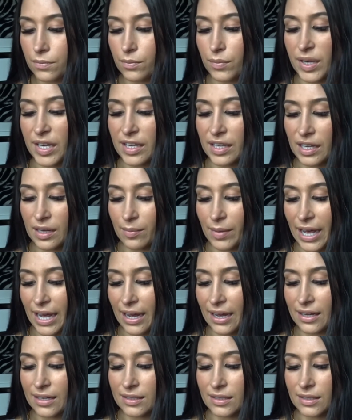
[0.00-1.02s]
peeling
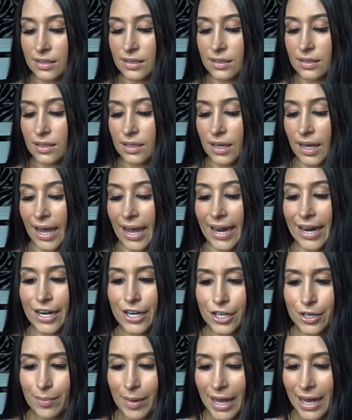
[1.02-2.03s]
mask,
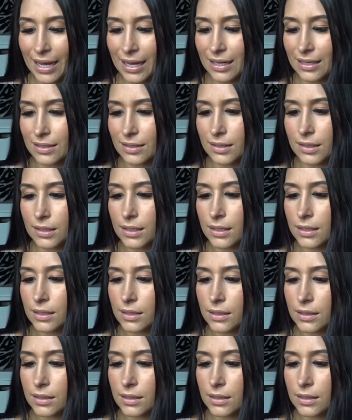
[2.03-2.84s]
hair mask,